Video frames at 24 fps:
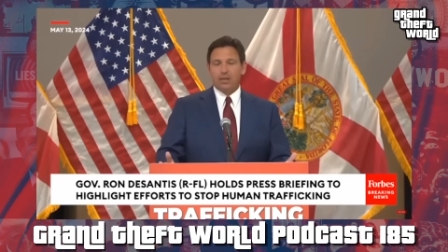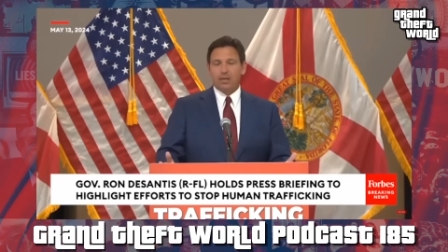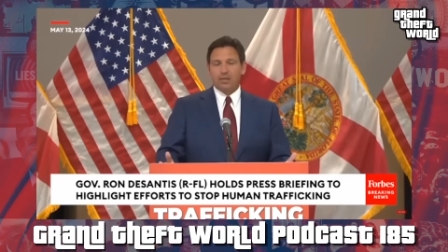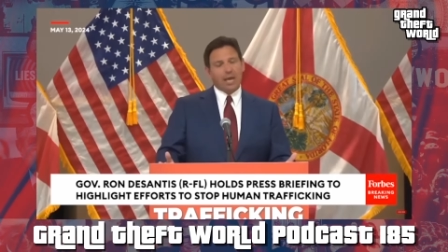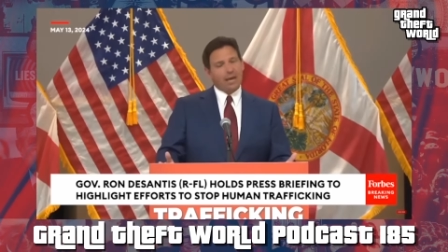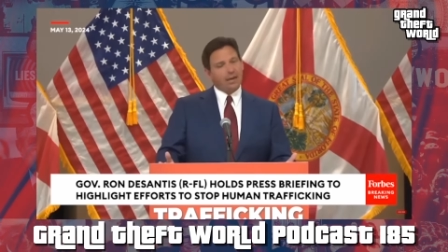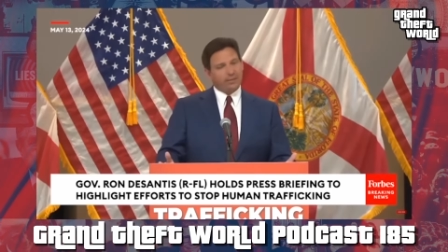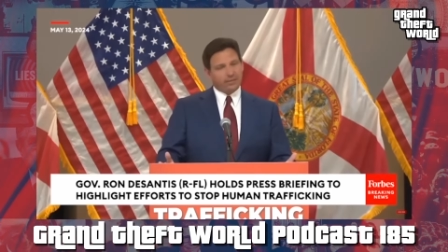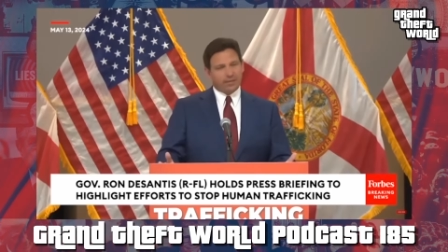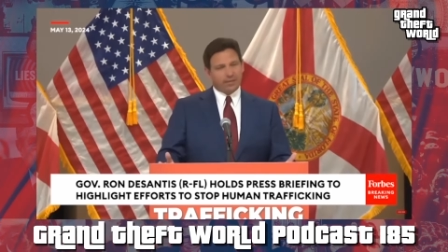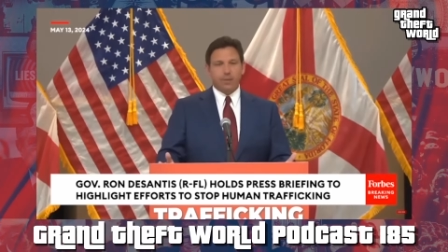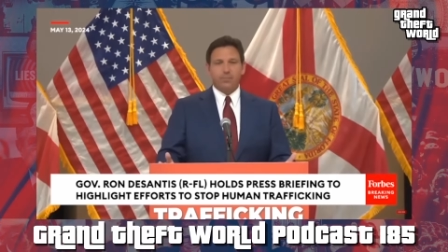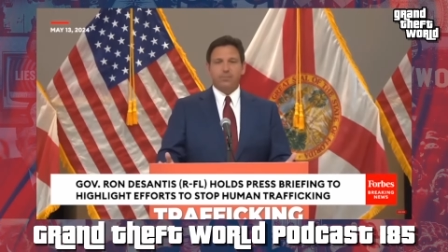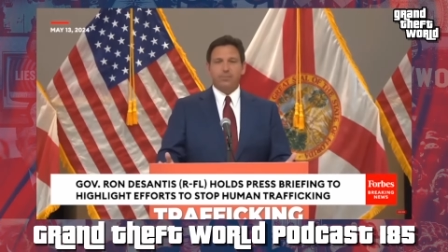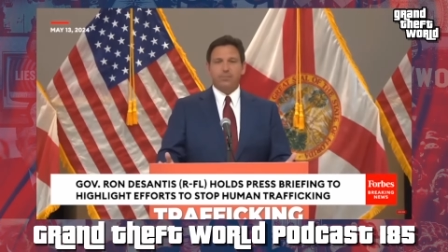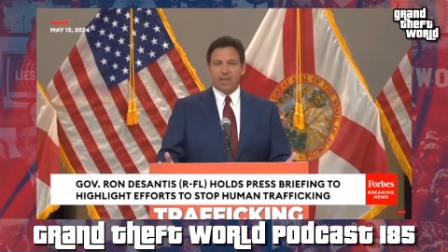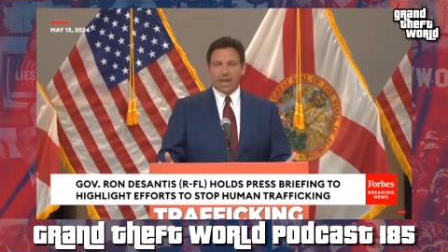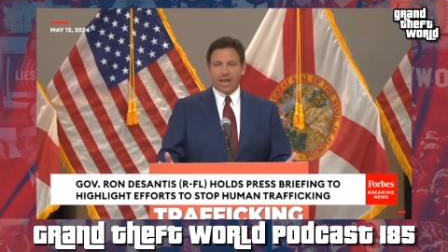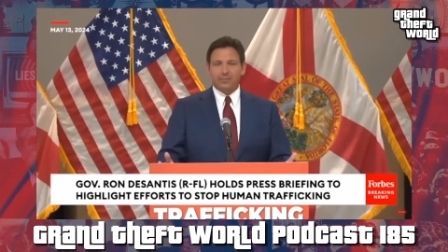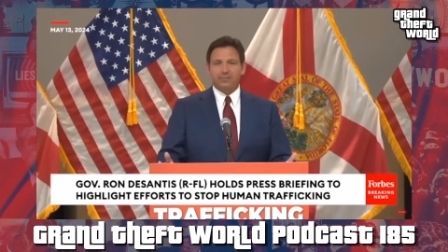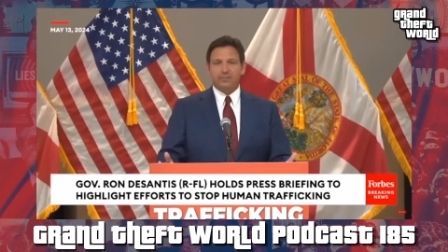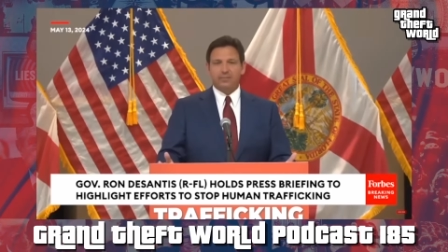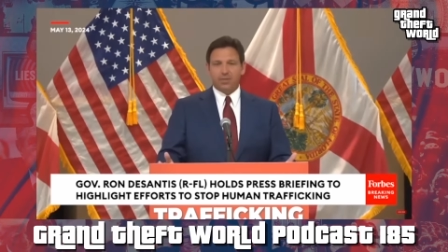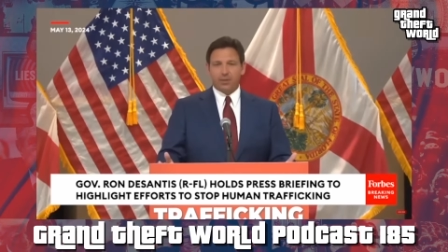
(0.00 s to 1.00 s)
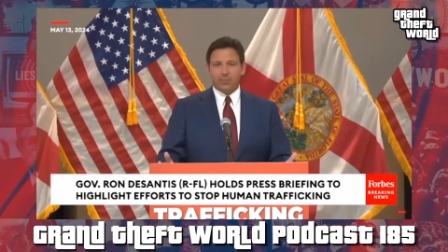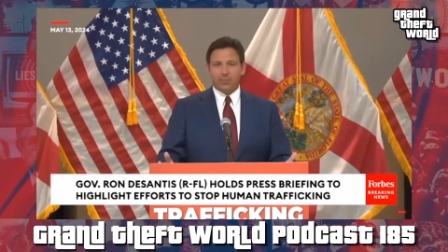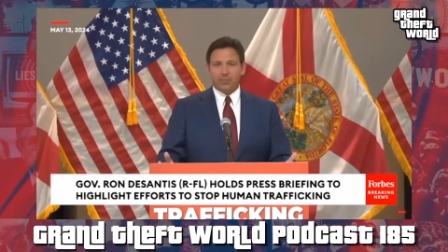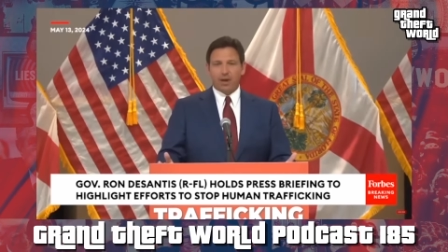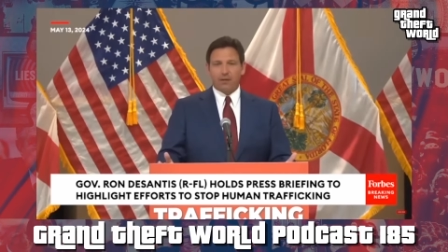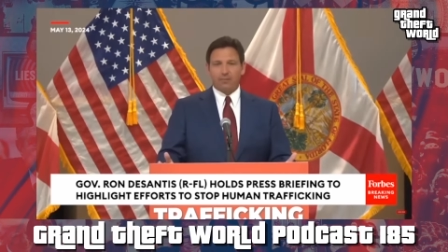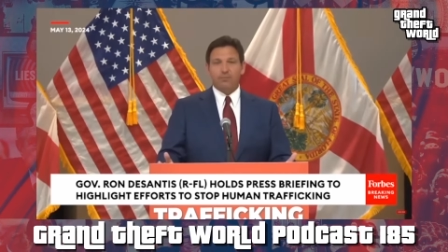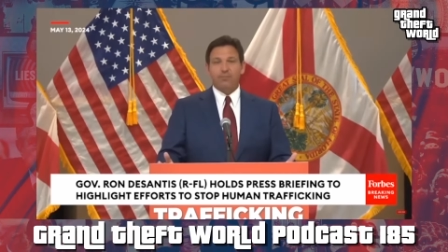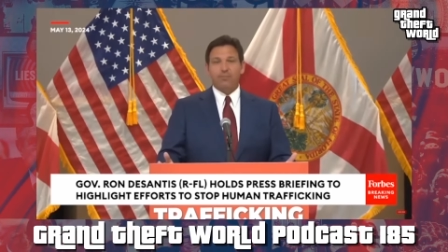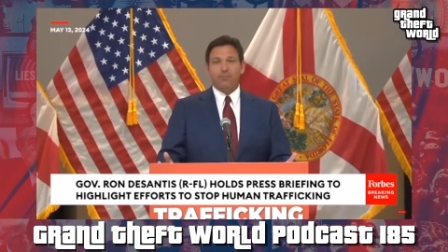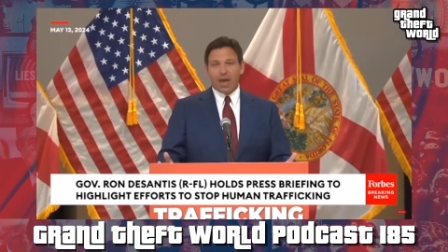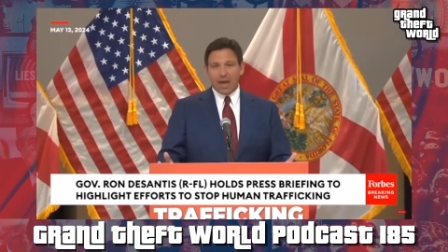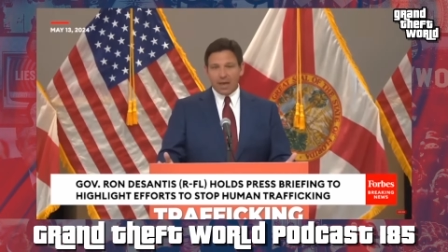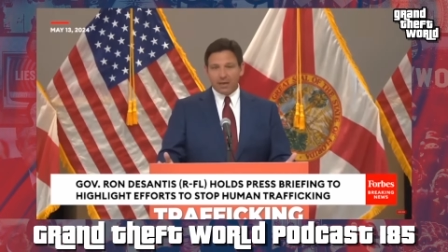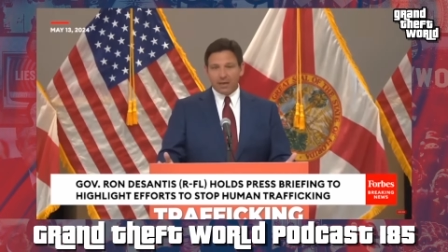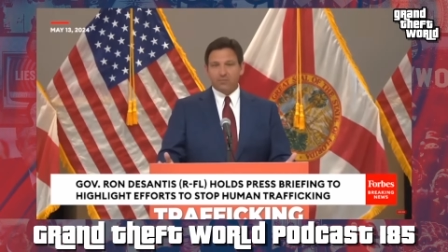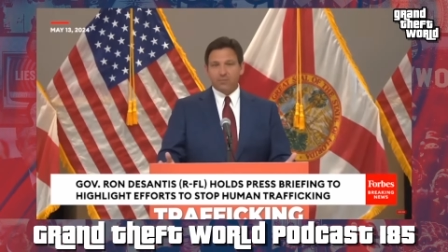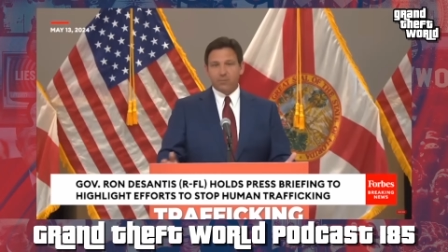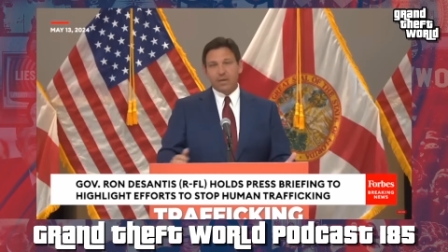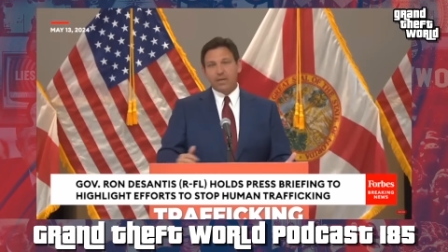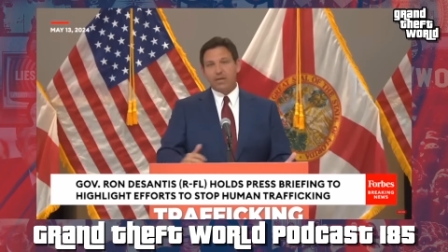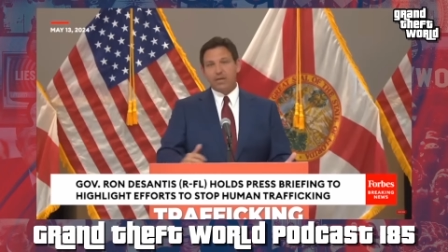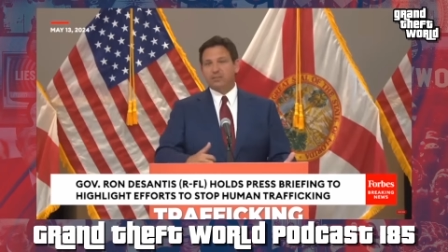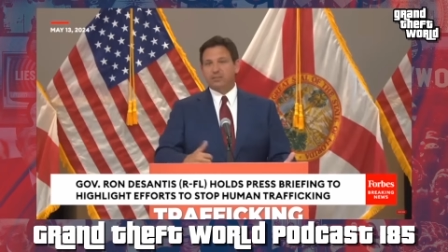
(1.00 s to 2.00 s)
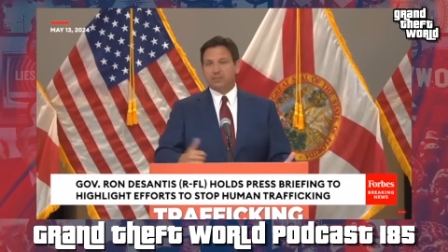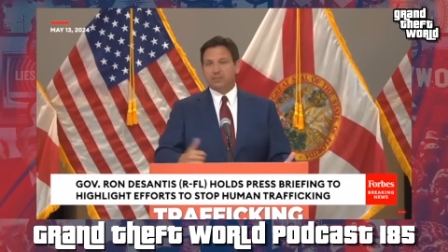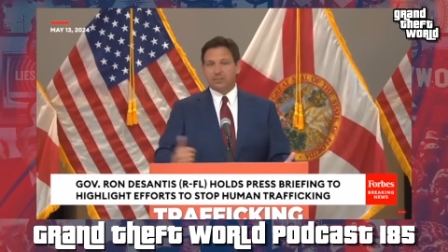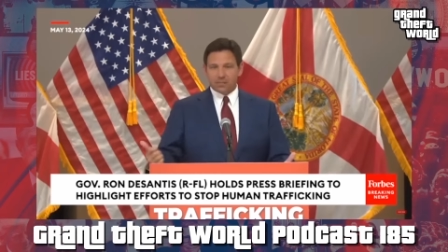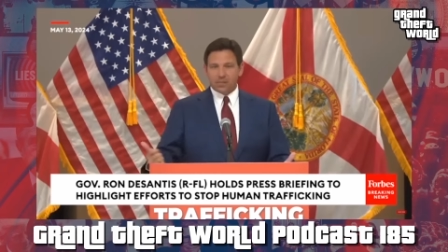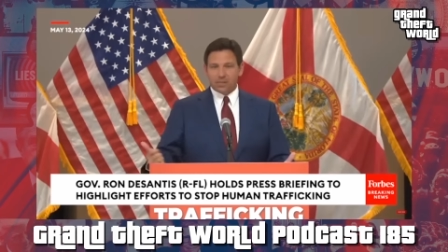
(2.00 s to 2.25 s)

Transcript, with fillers: That attempt lasted about 5 minutes,